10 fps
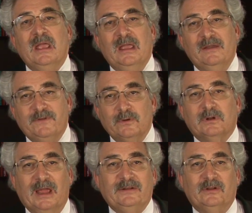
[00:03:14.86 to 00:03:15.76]
If you'd
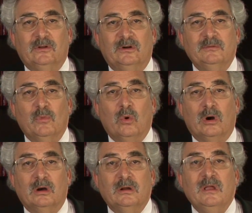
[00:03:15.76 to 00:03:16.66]
like to learn
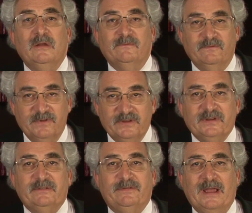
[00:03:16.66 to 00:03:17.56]
more,
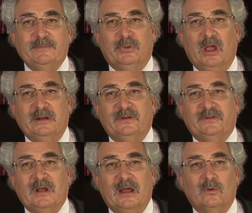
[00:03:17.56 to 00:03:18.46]
visit
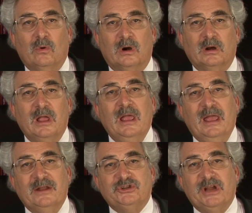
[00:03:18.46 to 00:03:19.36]
fightblindness.org
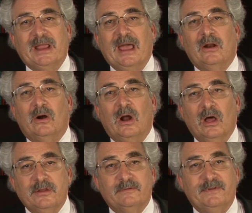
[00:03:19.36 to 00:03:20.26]
and check out our
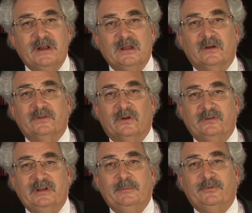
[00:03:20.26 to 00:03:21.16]
other videos on
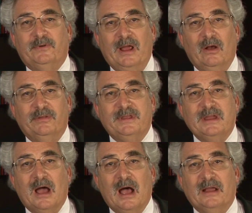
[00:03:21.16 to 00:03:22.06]
tips for
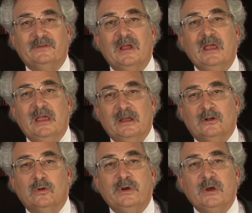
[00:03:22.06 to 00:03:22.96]
healthy eyes
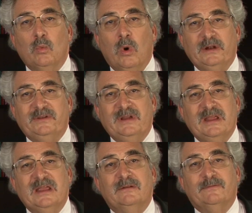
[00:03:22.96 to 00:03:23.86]
including what to
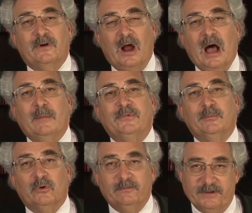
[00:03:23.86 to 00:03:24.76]
eat for
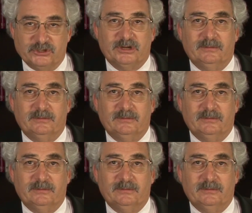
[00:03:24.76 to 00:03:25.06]
optimal vision.